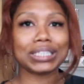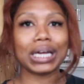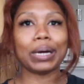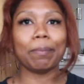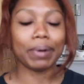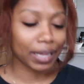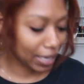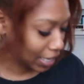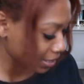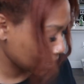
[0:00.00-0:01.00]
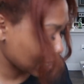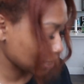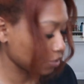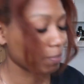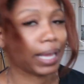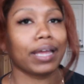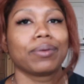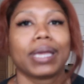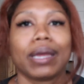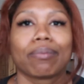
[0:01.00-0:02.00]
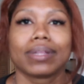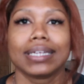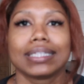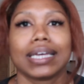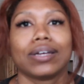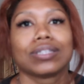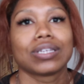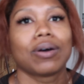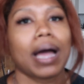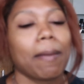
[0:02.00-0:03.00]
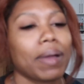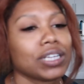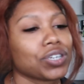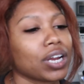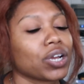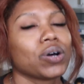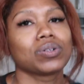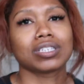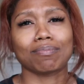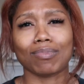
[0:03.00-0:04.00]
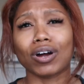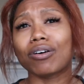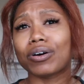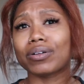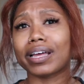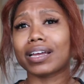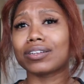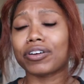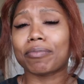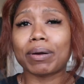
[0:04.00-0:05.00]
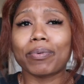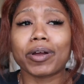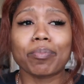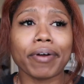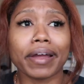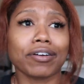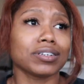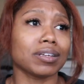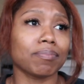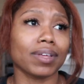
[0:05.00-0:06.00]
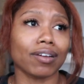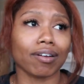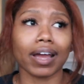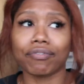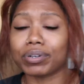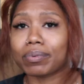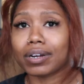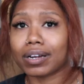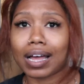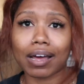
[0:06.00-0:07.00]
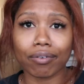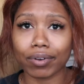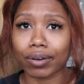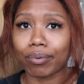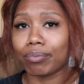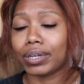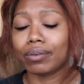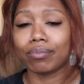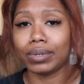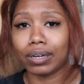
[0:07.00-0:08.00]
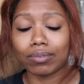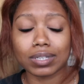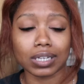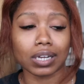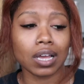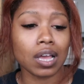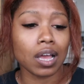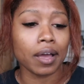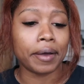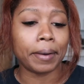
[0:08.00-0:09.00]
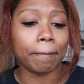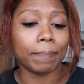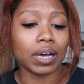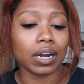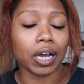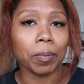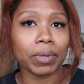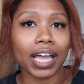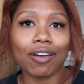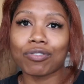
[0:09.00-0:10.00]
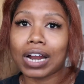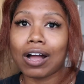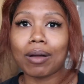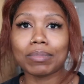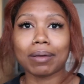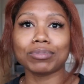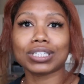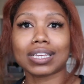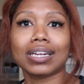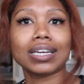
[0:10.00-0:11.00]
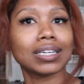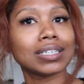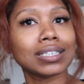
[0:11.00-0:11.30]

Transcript: child, but it's not too bad. You can't really tell. So I might try to go tomorrow, like during my work break or something, or after work. I don't know, we gonna see. But yeah, for now, I'm just gonna